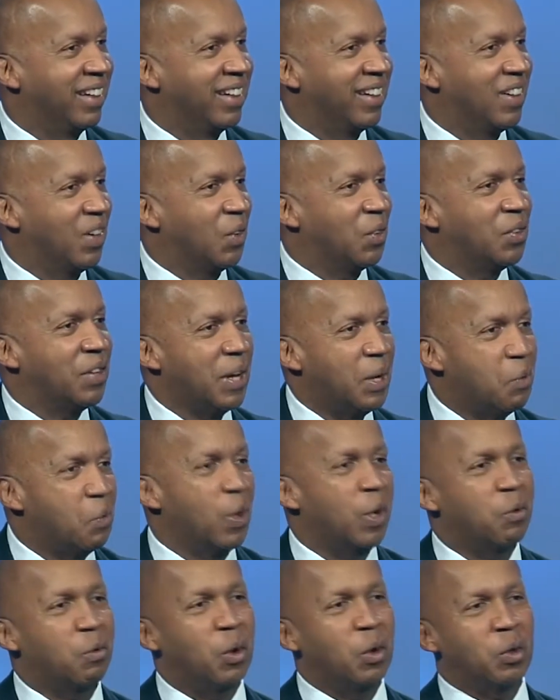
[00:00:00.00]
On day
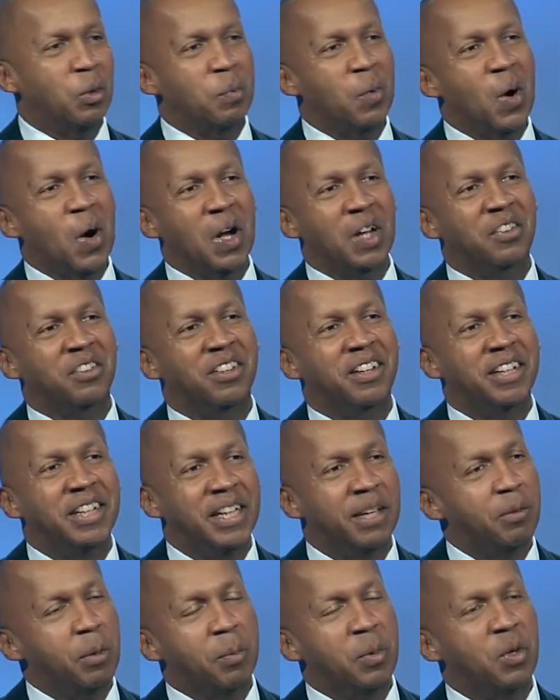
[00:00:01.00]
one, Rosa Parks didn't
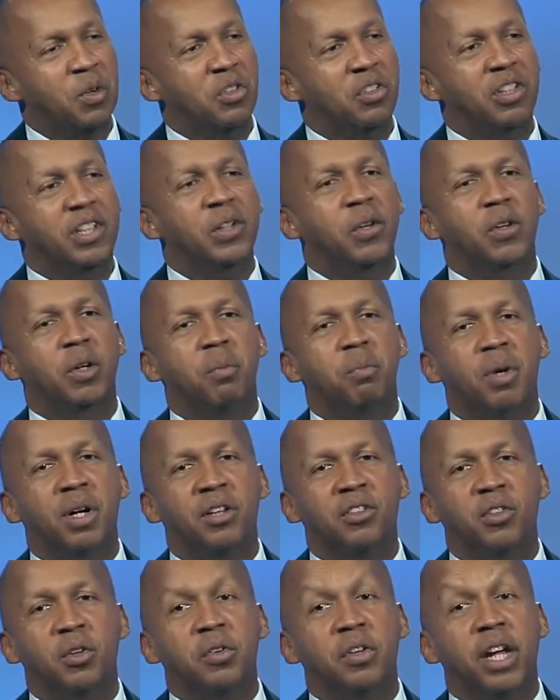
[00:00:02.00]
give up her seat on a
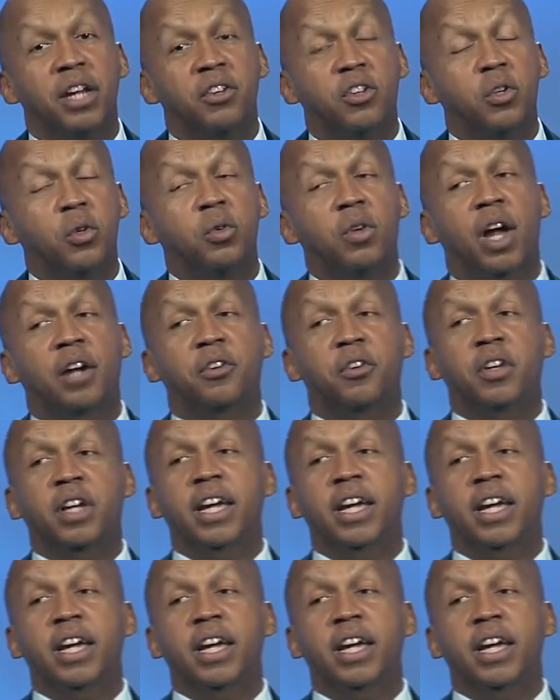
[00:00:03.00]
bus. On day two, Dr.